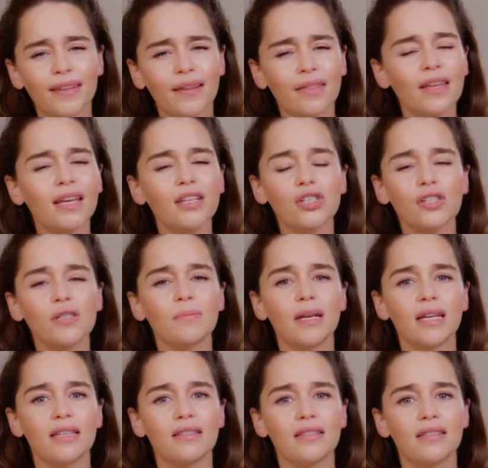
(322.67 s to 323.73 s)
I think it just
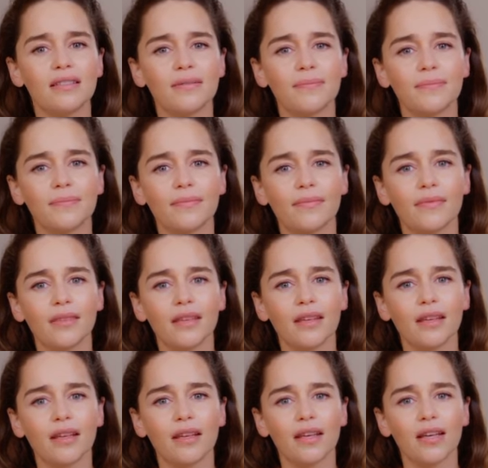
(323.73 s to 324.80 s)
means
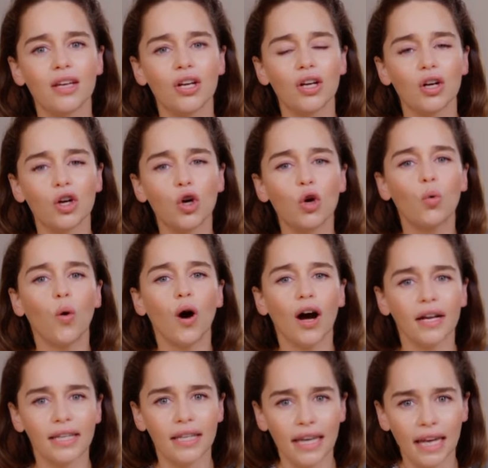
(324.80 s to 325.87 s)

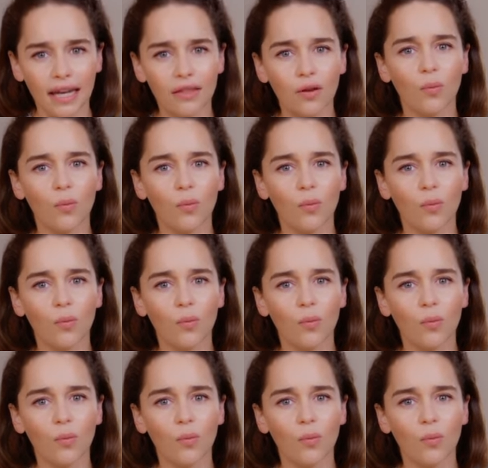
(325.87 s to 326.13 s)
quietening